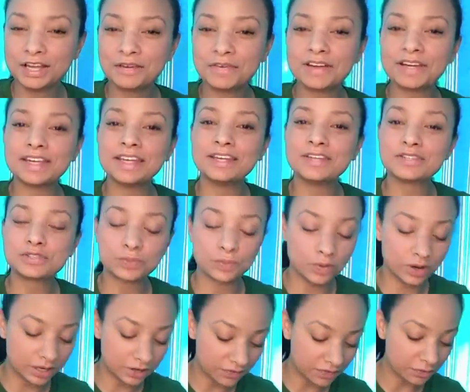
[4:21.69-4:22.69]
but he's
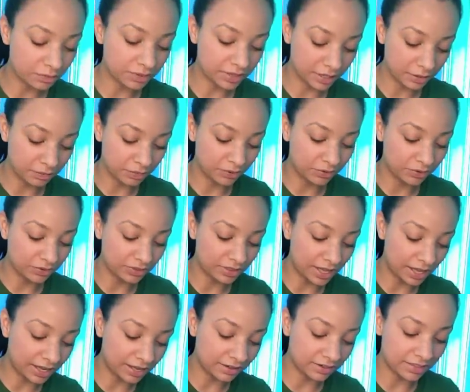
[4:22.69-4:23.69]
one of the people
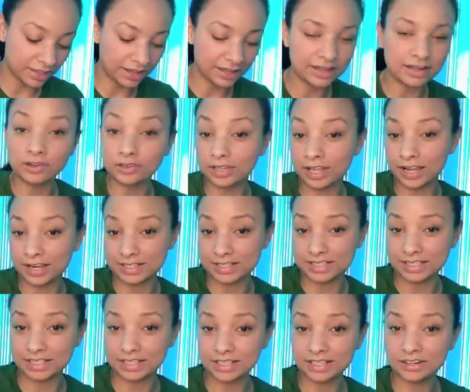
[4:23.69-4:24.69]
that they
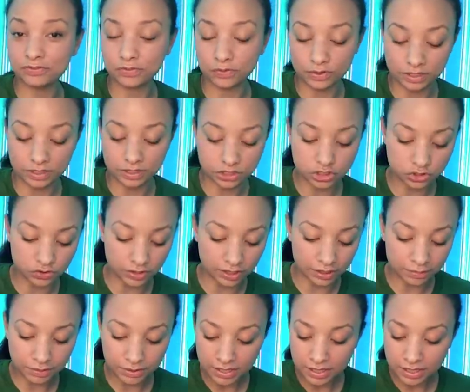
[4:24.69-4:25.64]
collected for this trip.